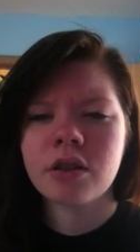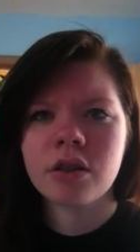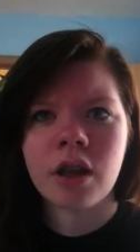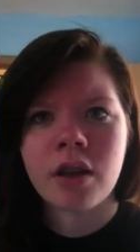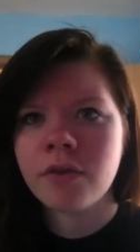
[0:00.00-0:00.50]

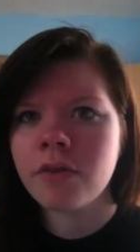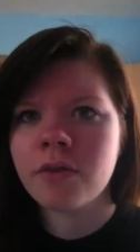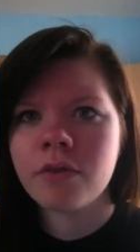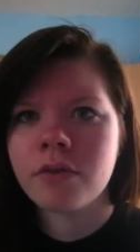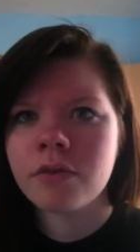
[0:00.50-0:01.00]

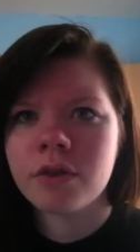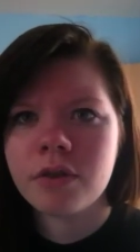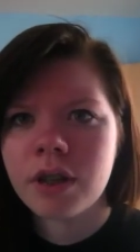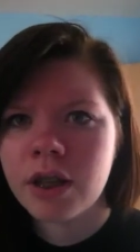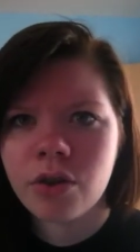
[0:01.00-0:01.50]
love
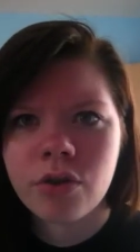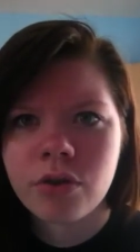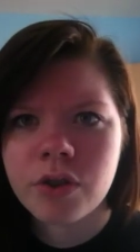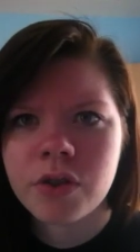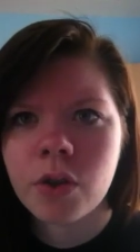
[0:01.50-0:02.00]
in
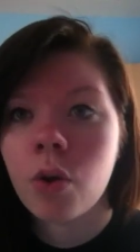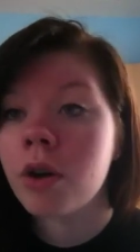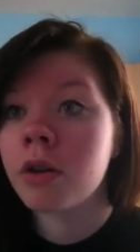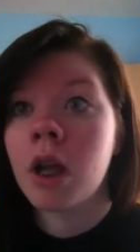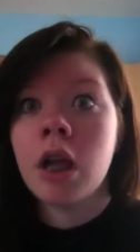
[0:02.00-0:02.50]
girls,
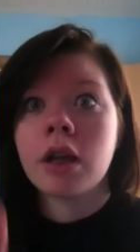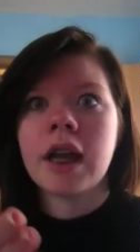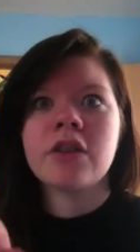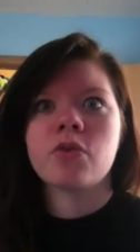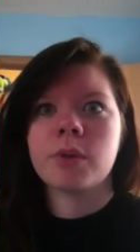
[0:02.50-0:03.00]
or
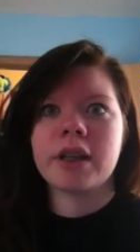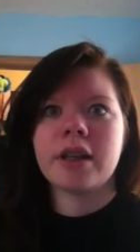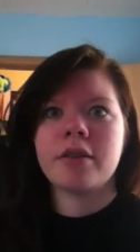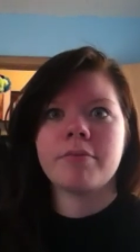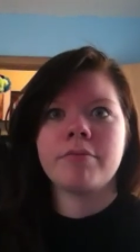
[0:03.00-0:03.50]
guys
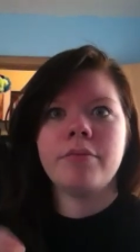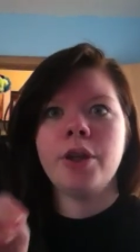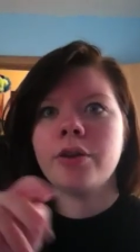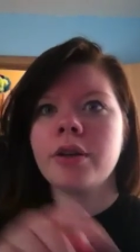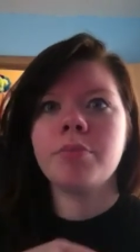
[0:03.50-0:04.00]
really,
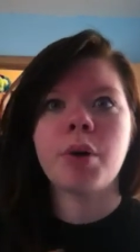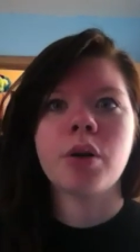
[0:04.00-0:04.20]
you could